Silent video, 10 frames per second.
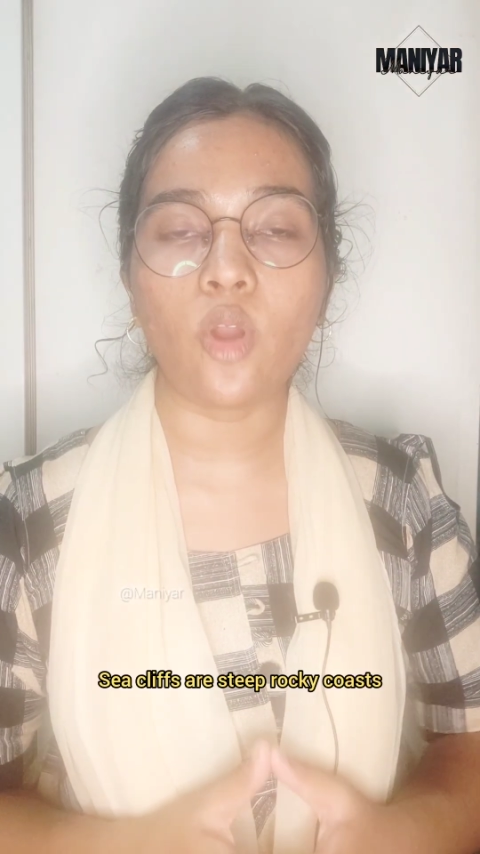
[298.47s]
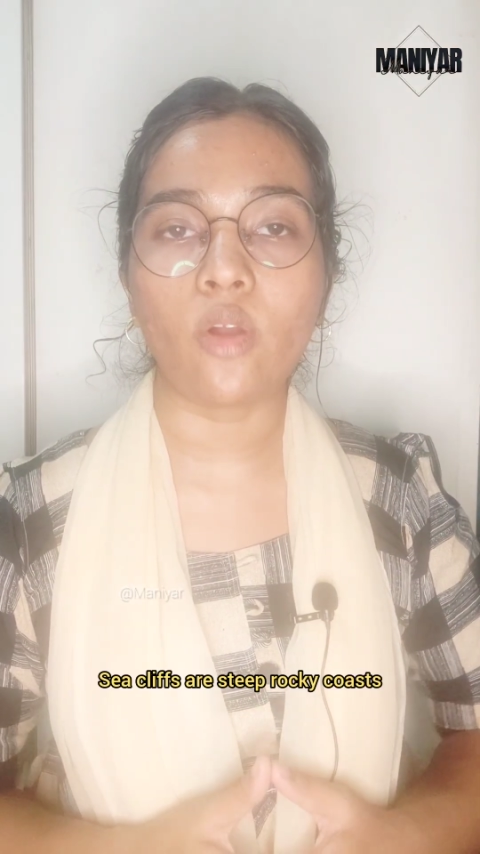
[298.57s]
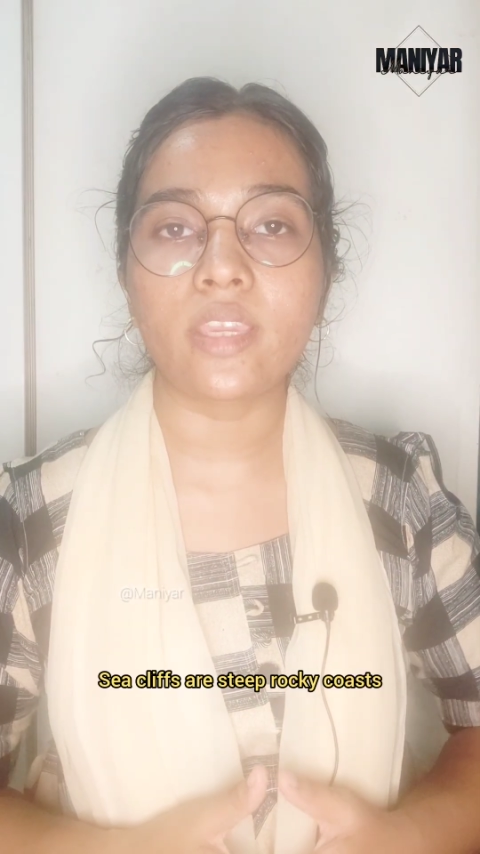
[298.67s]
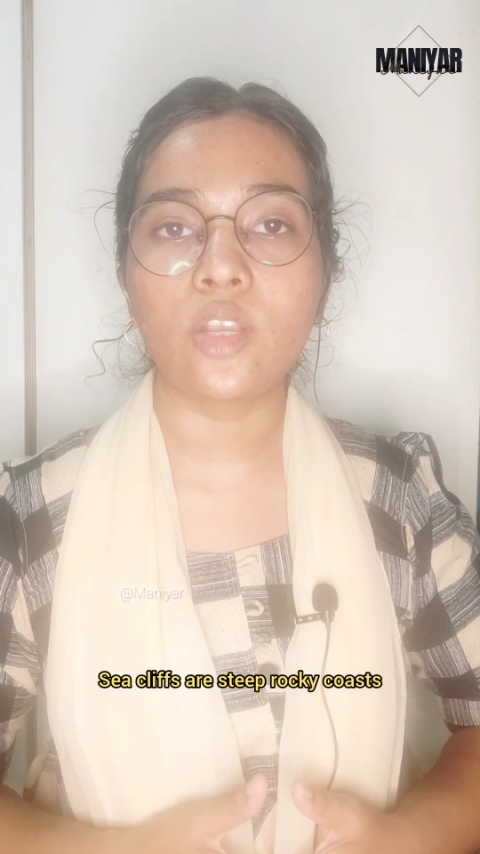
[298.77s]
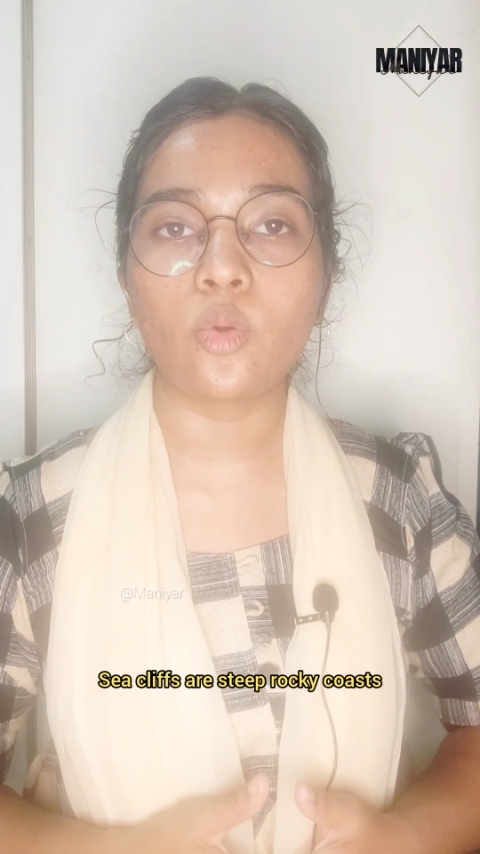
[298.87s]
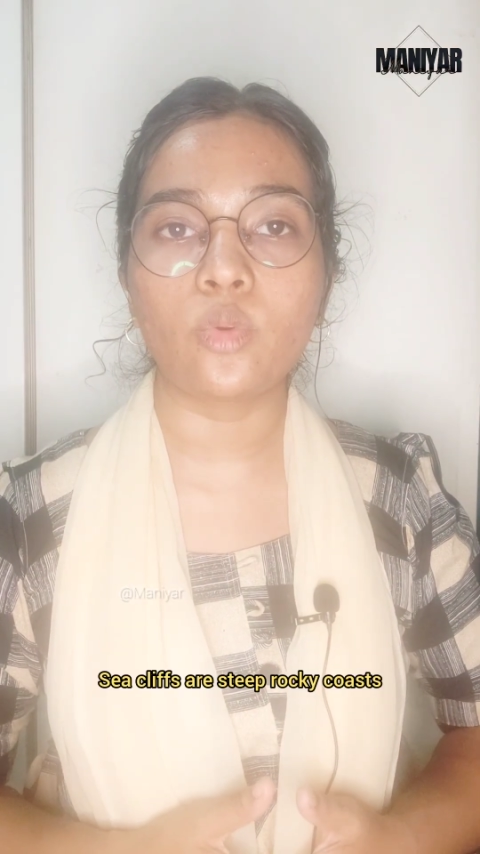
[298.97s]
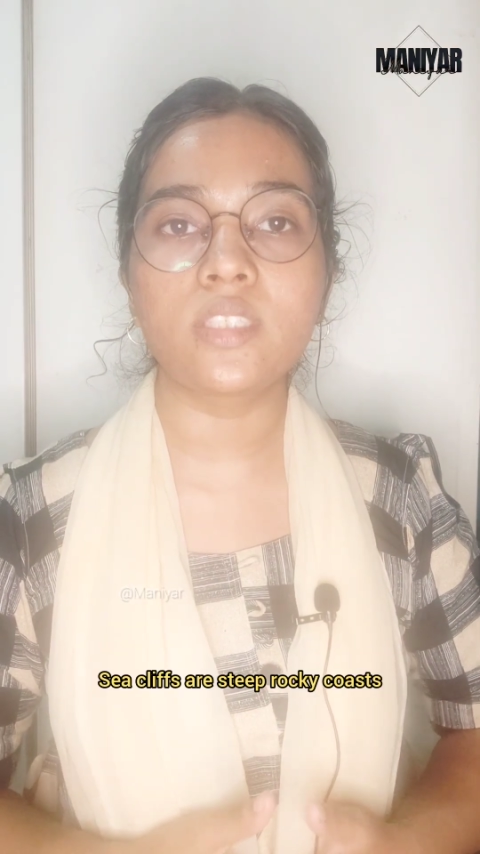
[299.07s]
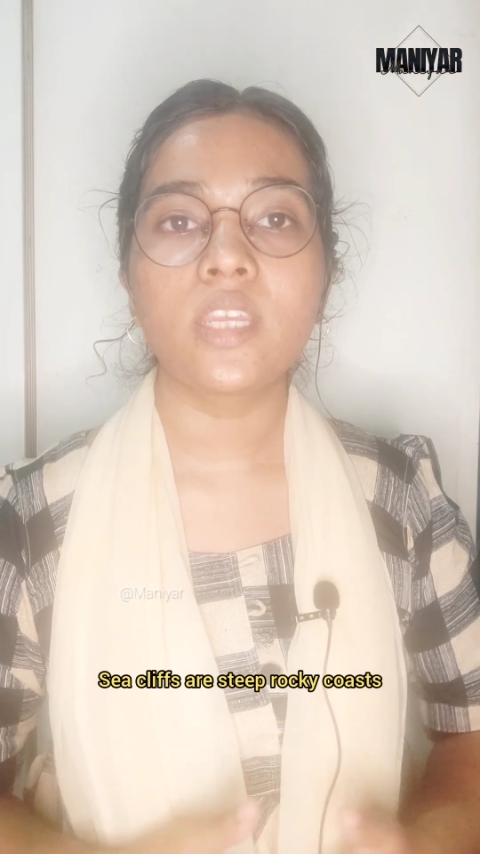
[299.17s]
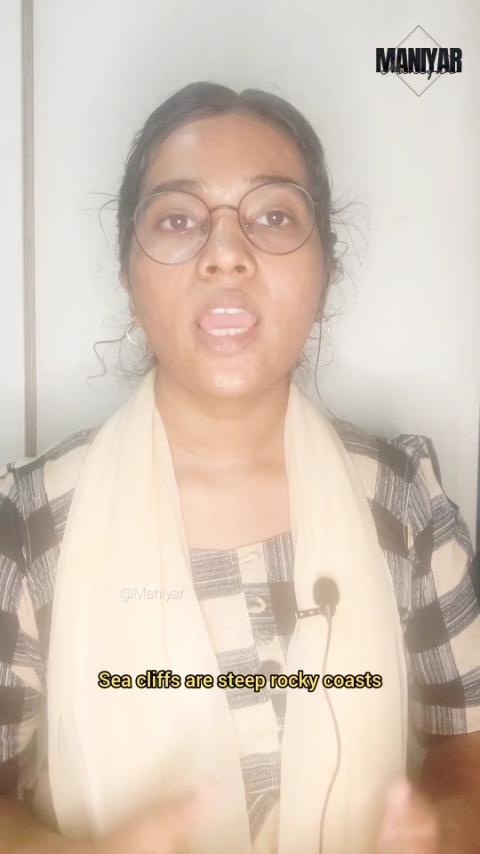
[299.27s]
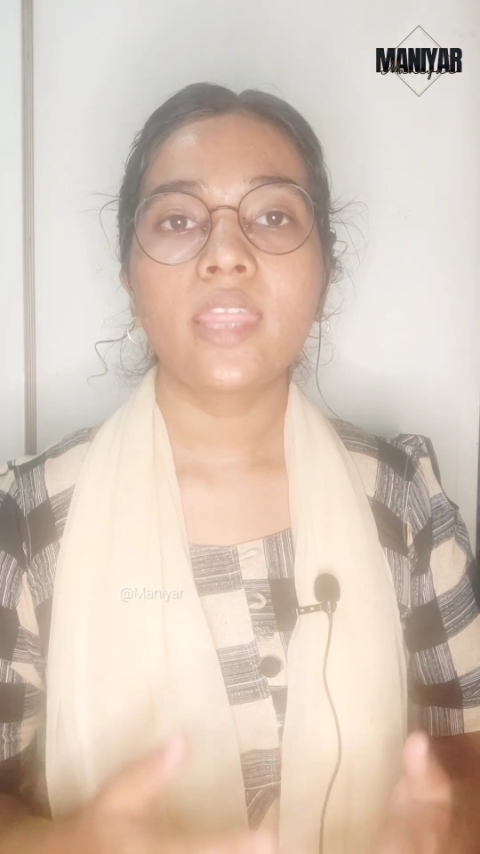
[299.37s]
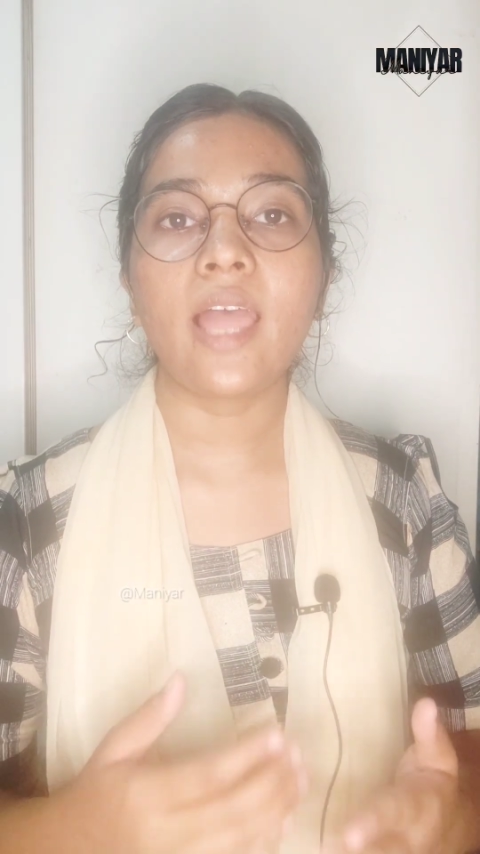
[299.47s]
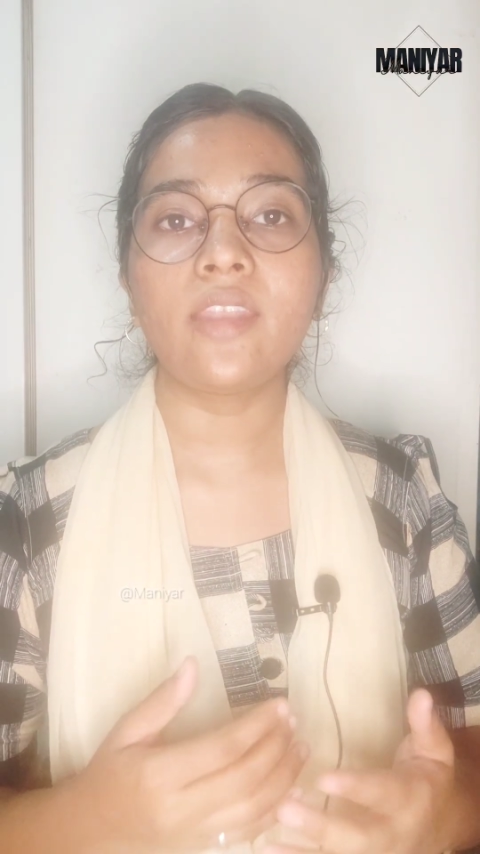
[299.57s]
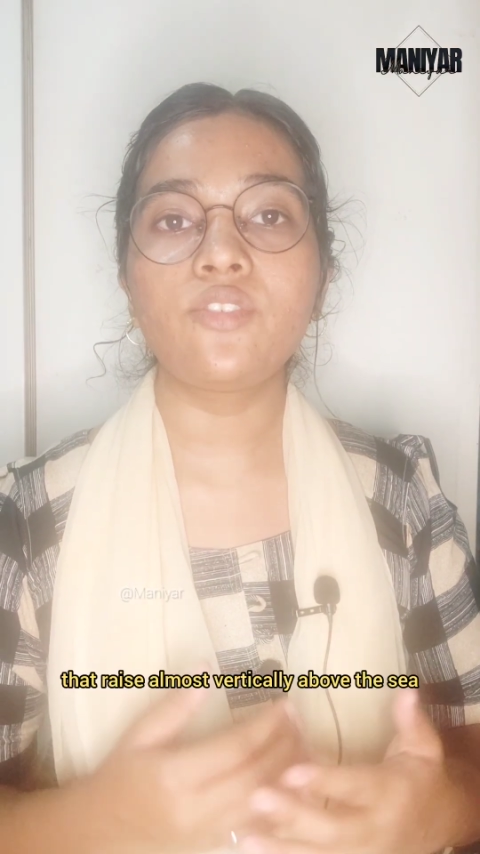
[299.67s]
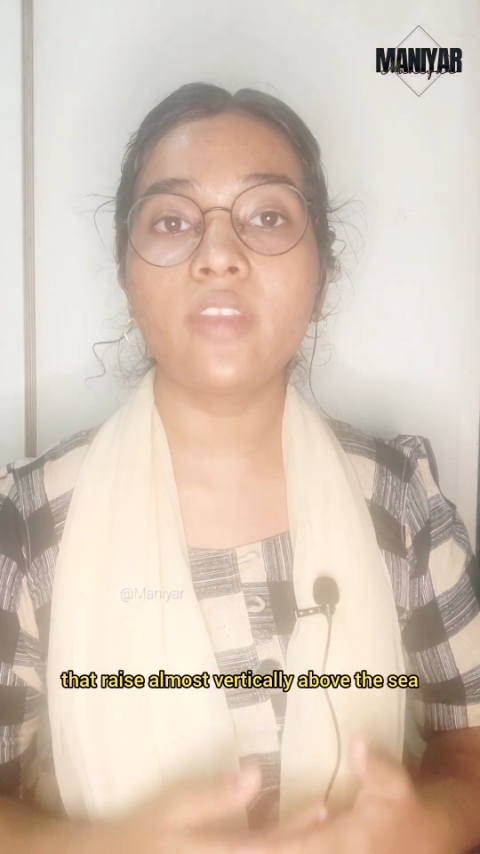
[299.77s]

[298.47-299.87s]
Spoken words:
rocky coasts that